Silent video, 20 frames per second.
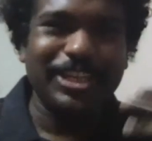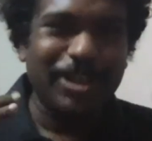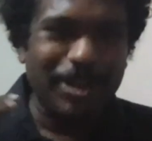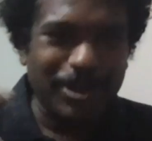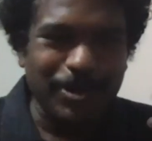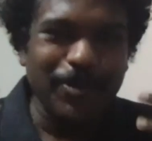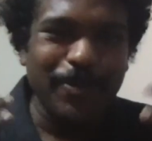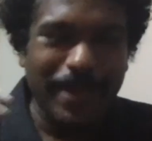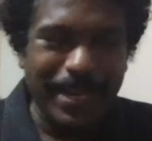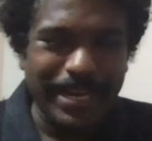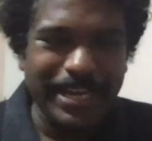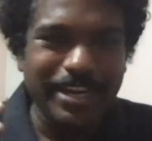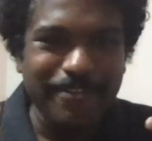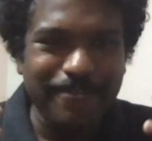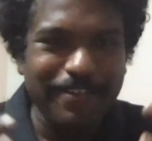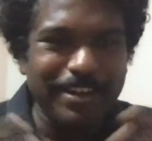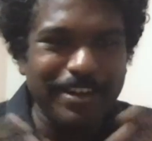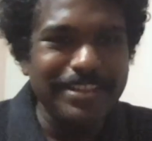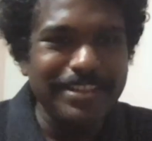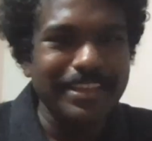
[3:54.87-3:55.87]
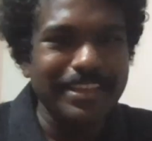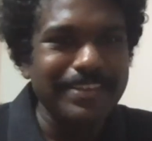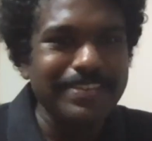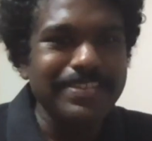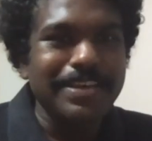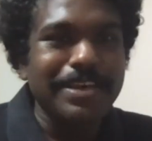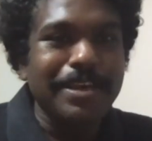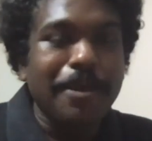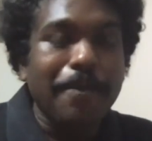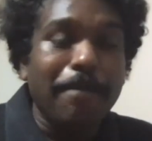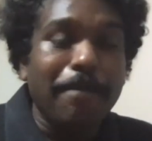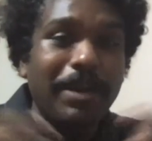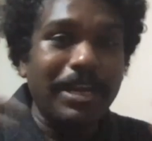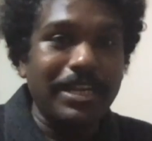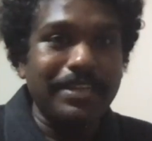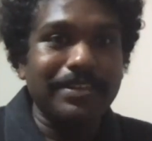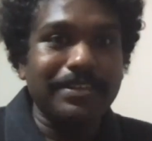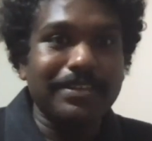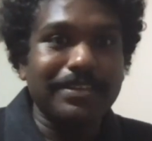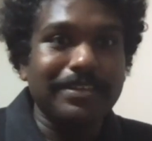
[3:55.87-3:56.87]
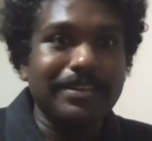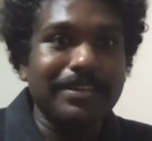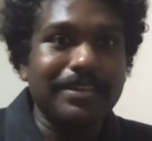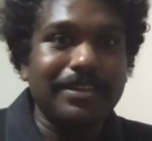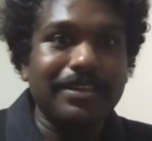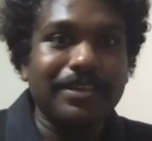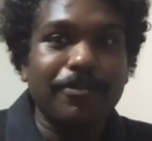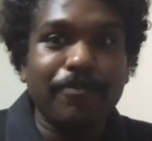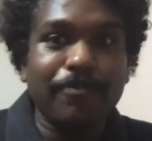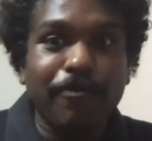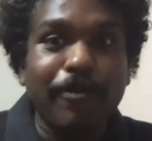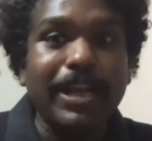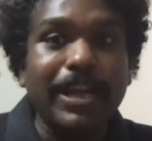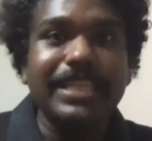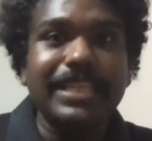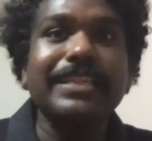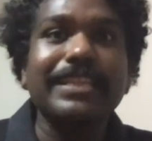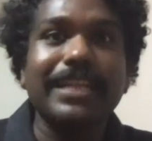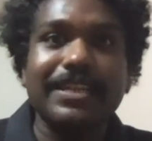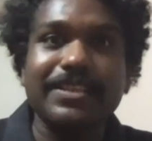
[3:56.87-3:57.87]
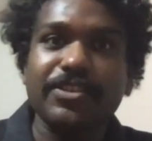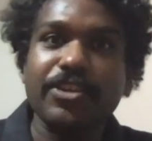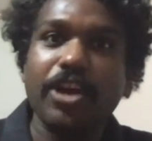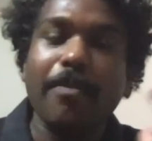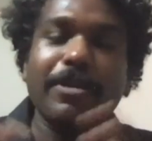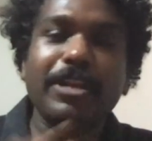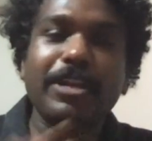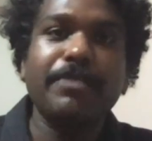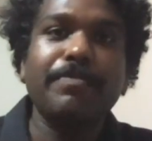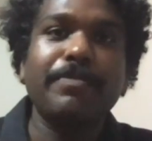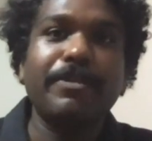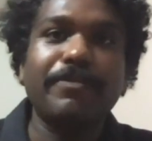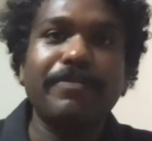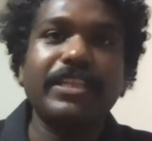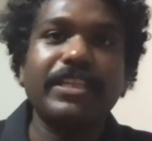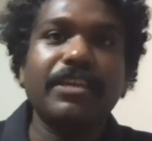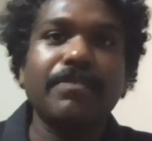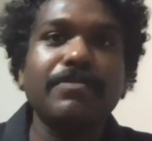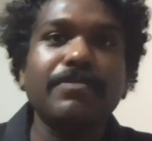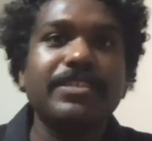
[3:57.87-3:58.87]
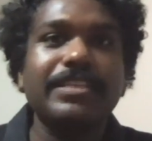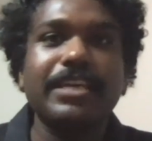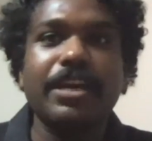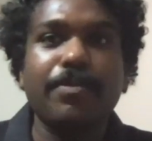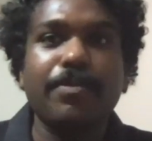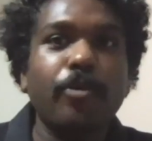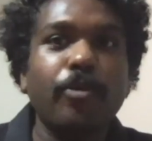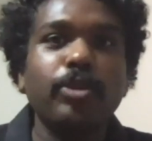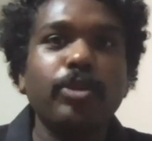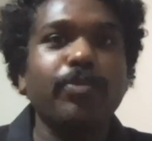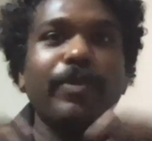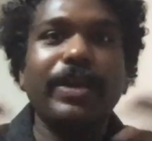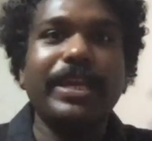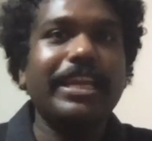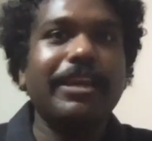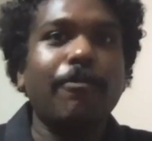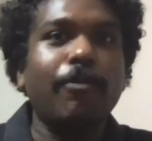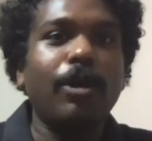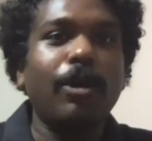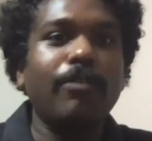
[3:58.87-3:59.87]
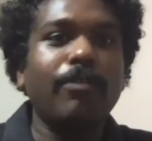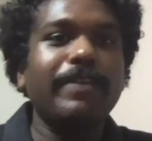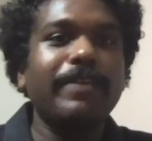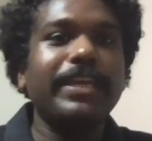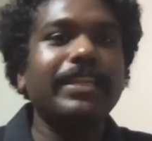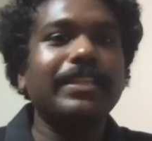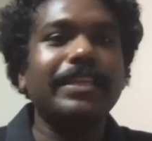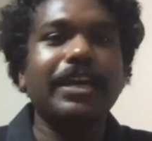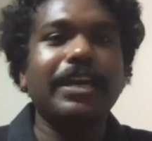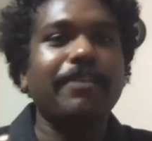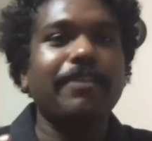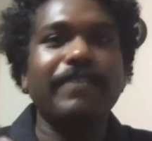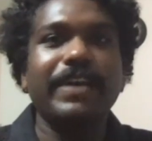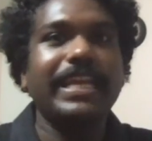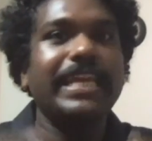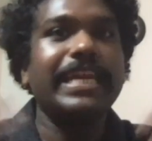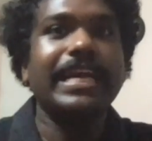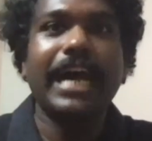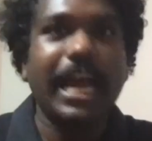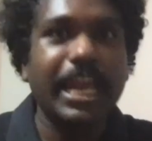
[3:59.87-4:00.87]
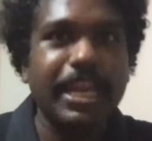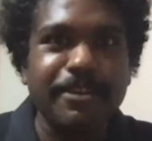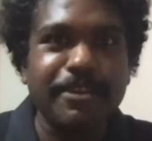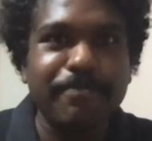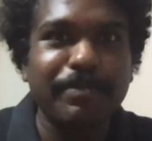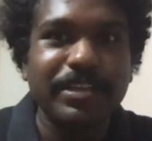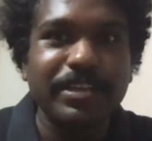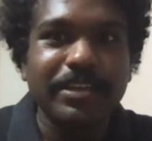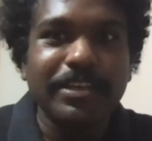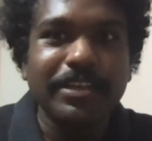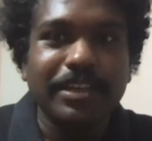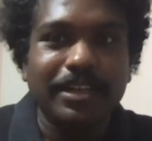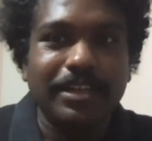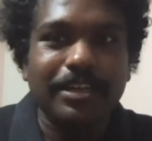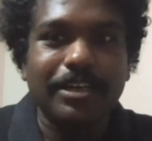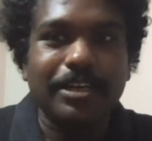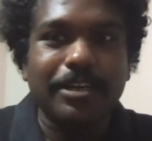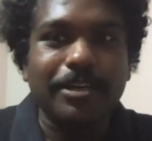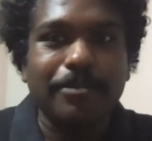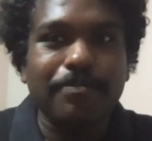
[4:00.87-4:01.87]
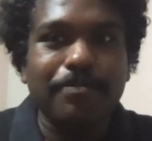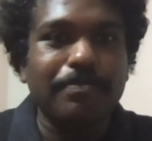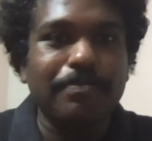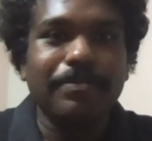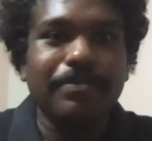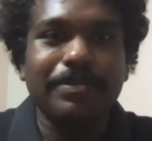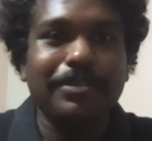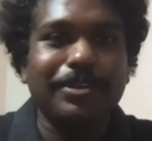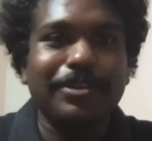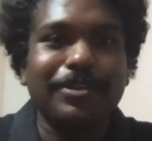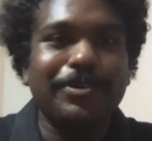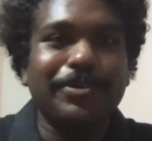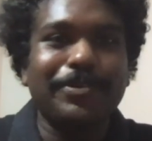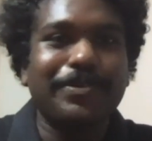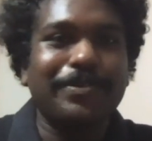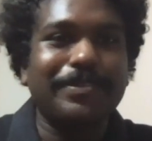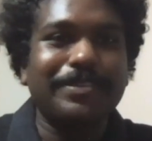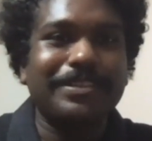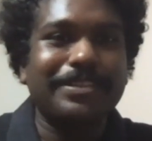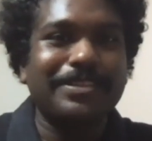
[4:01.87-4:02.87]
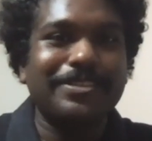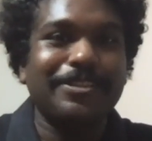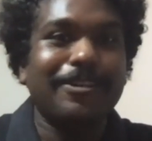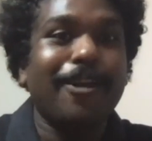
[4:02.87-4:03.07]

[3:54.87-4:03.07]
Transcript: blockchain are two very different things, but one thing that is common in between them is they are both very evolving, they are very hyped. Uh, you know,